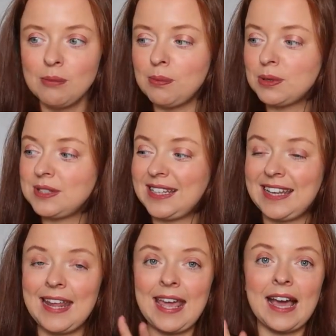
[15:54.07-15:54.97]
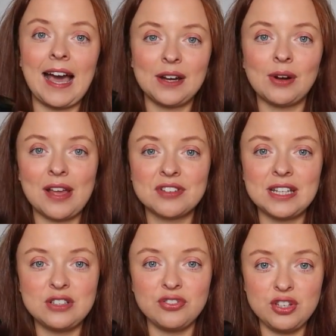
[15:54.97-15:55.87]
but put it in here and it will
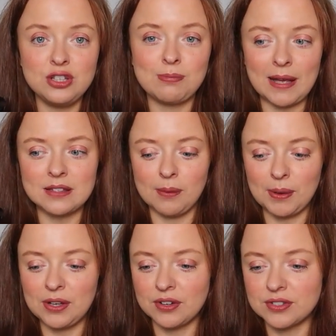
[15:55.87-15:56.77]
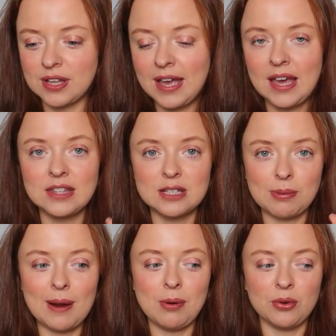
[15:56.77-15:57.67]
actually diffuse better because the
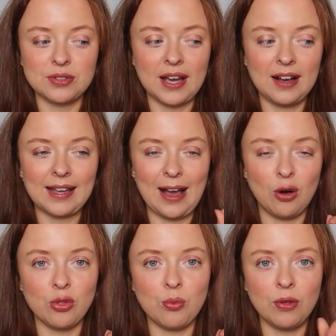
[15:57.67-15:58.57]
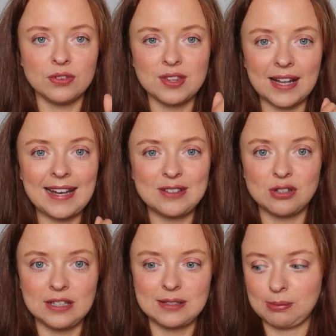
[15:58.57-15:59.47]
spray bottles that I get are the ones that
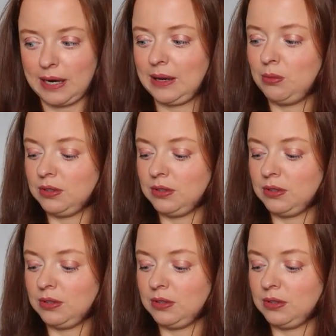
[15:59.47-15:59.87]
literally spray in